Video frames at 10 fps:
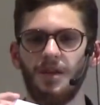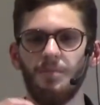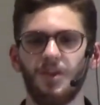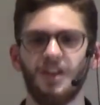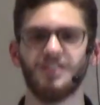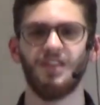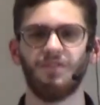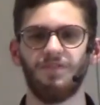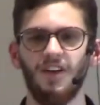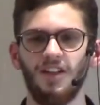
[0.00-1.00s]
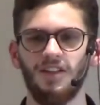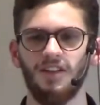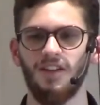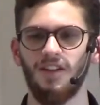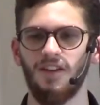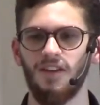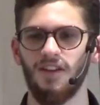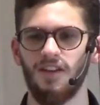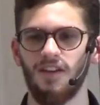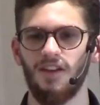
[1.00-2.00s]
Because they fell
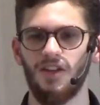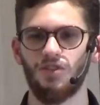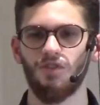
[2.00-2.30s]
into